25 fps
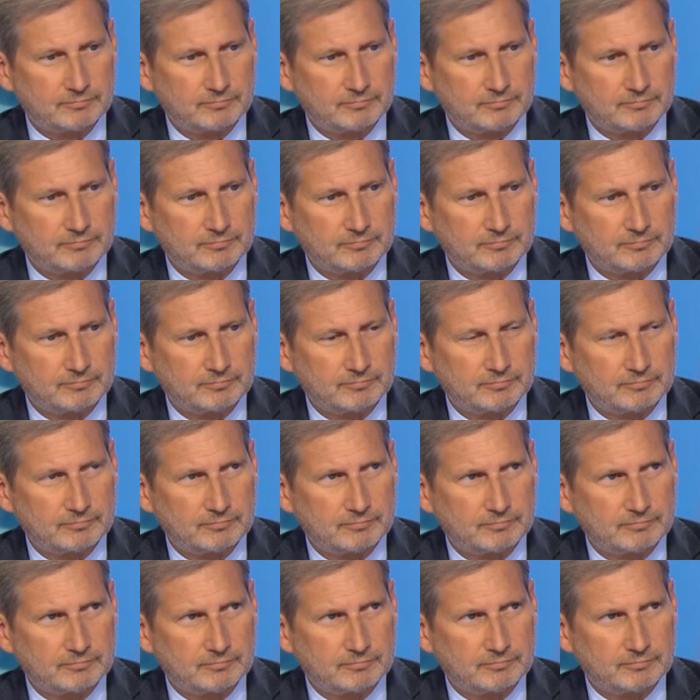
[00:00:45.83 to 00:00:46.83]
and a
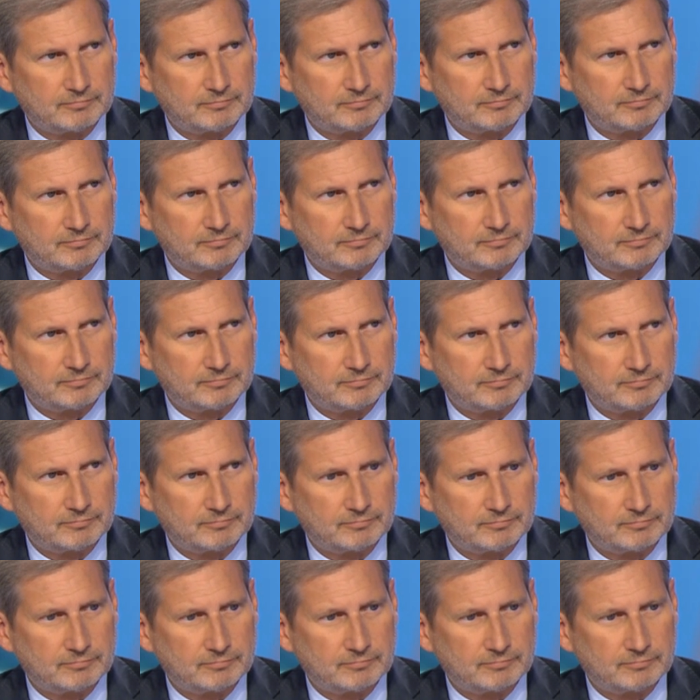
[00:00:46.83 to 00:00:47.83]
leading figure in the
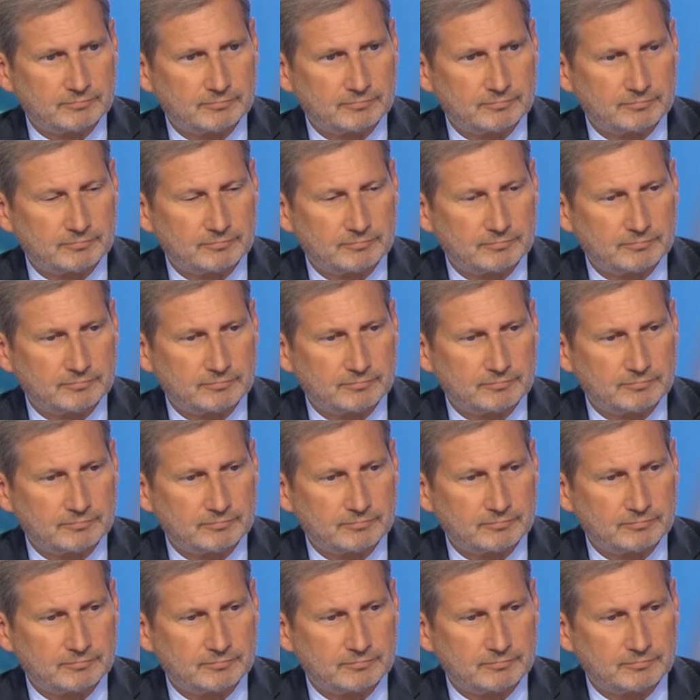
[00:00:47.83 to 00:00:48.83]
centre right
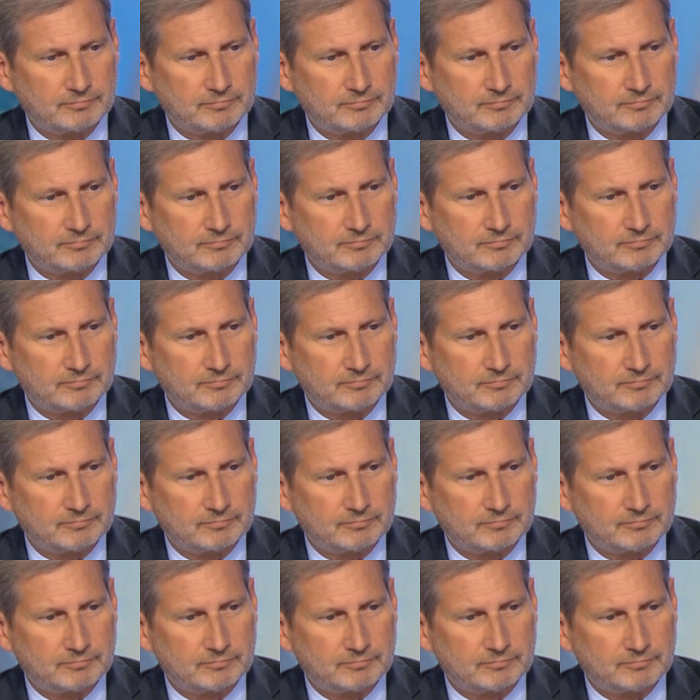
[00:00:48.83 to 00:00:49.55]
Austrian People's